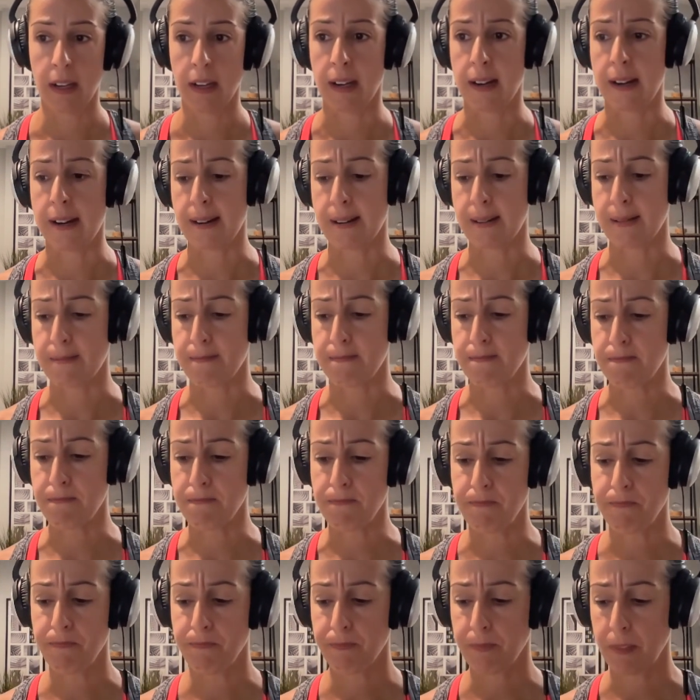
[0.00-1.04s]
I
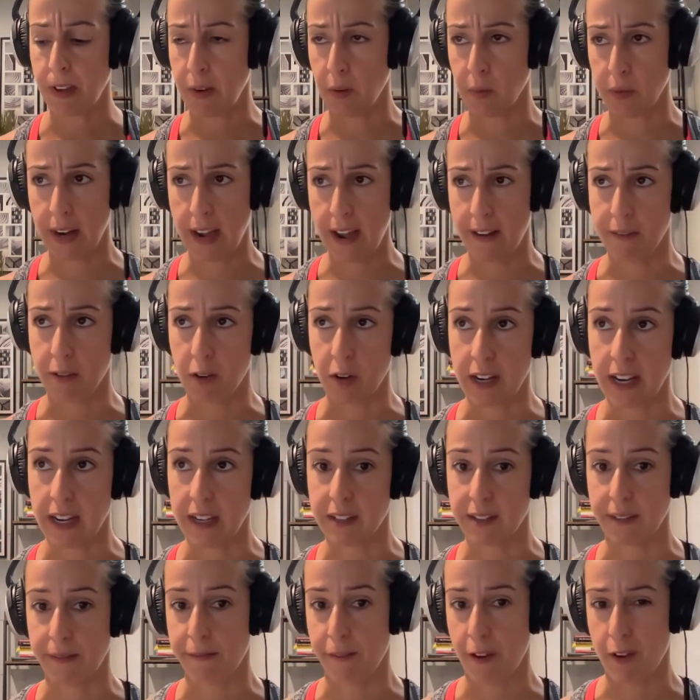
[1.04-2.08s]
don't have her
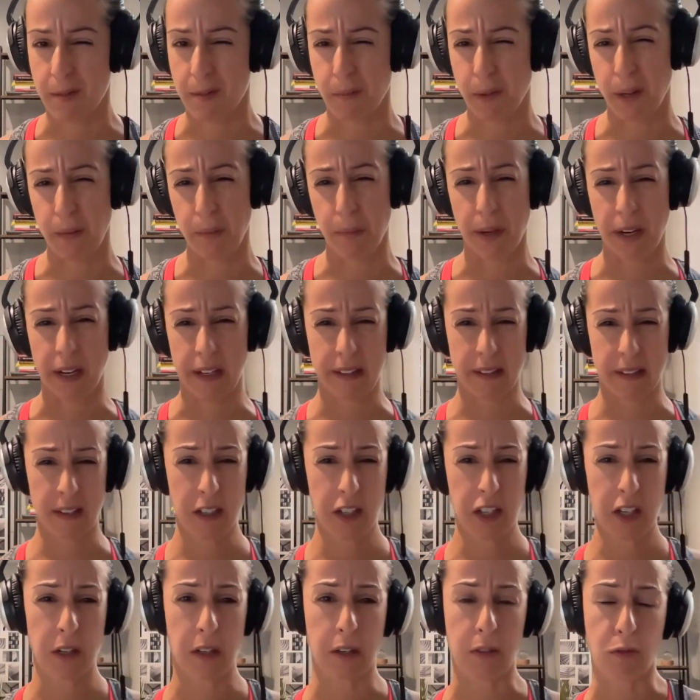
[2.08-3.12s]
case in front of me, but I
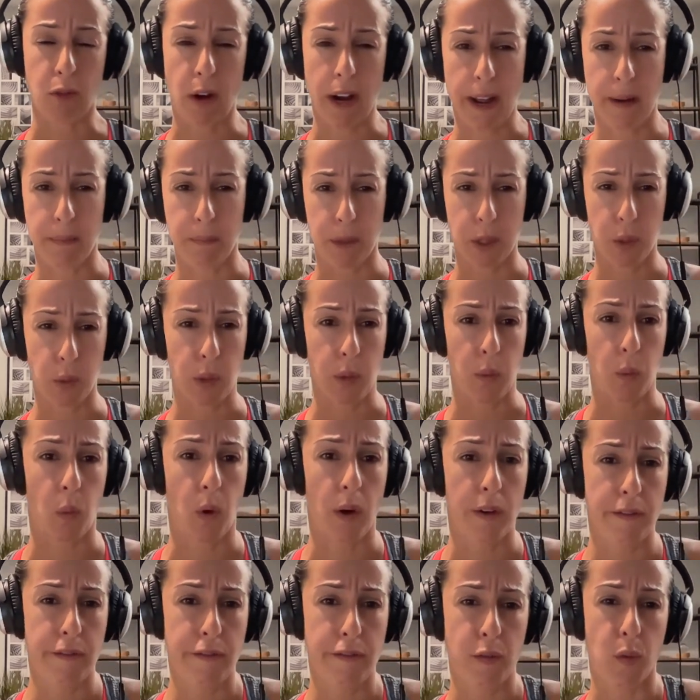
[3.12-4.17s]
think she ran between
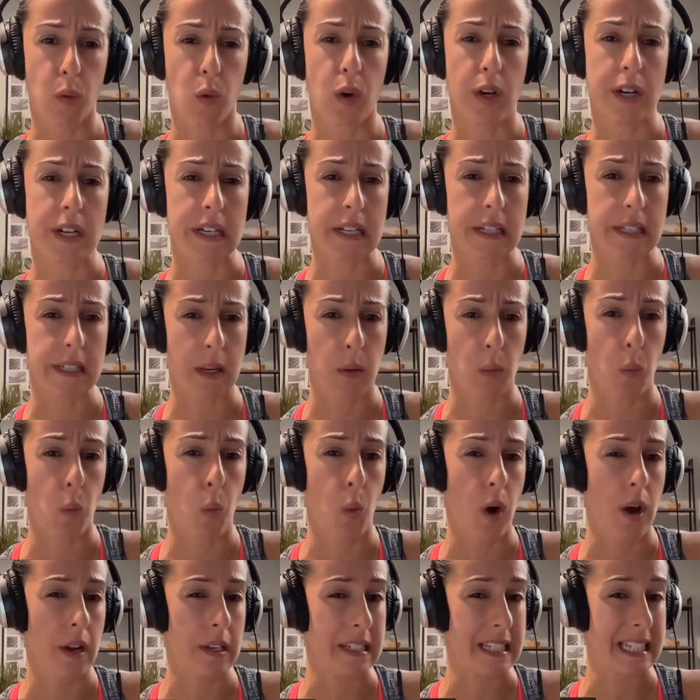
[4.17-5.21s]
140s and
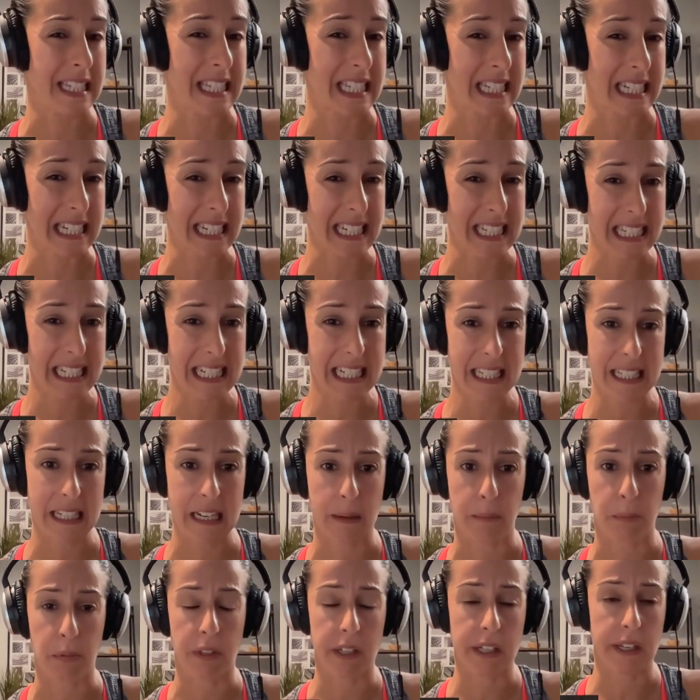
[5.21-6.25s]
160s,
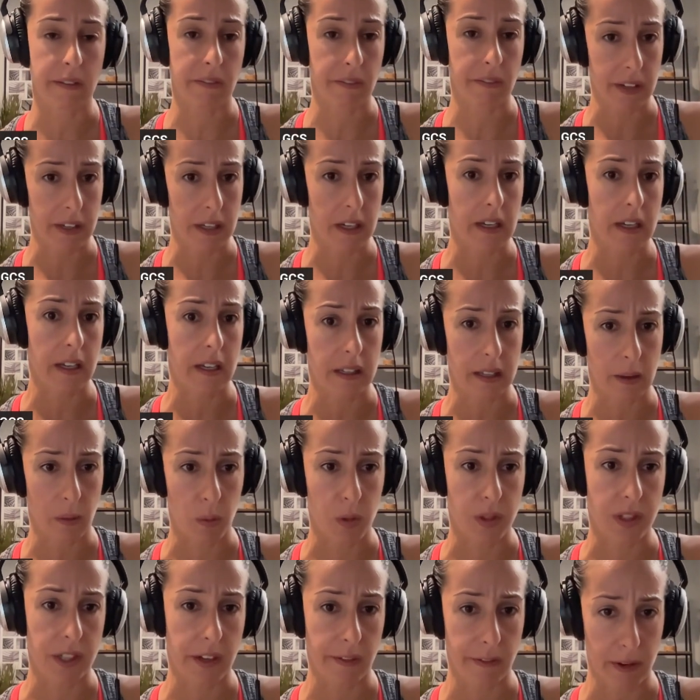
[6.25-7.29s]
and I believe there
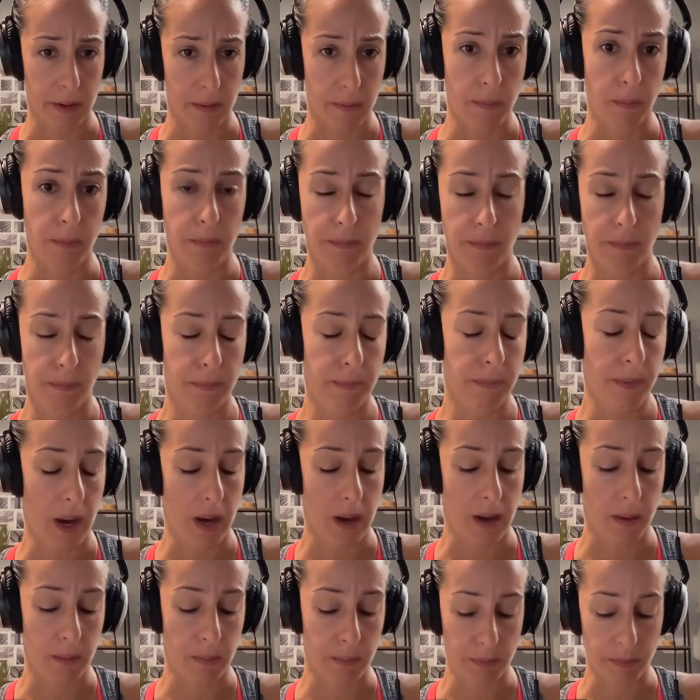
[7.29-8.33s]
was even
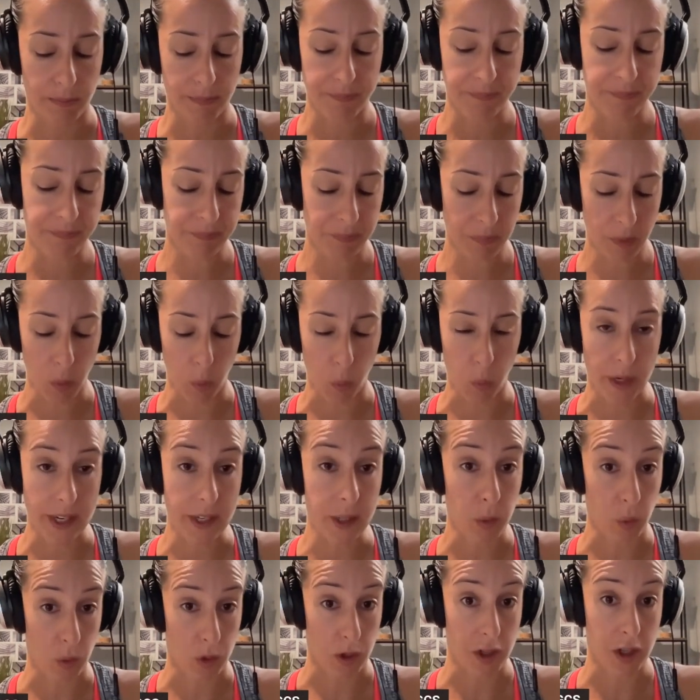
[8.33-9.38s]

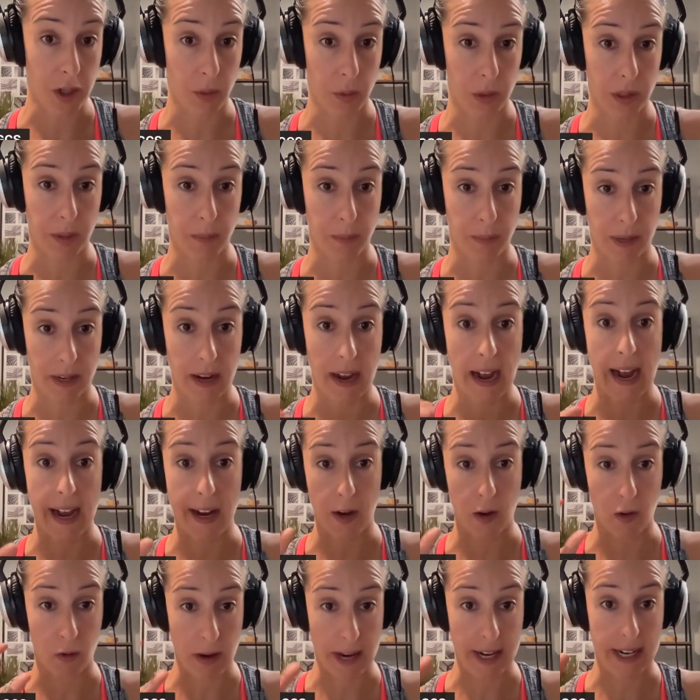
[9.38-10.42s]
weeks where she was a bit
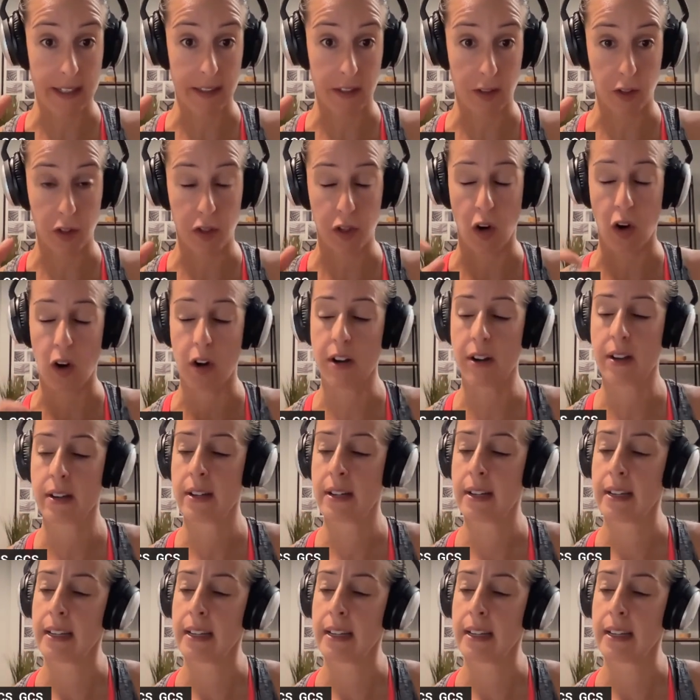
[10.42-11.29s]
higher right at the start.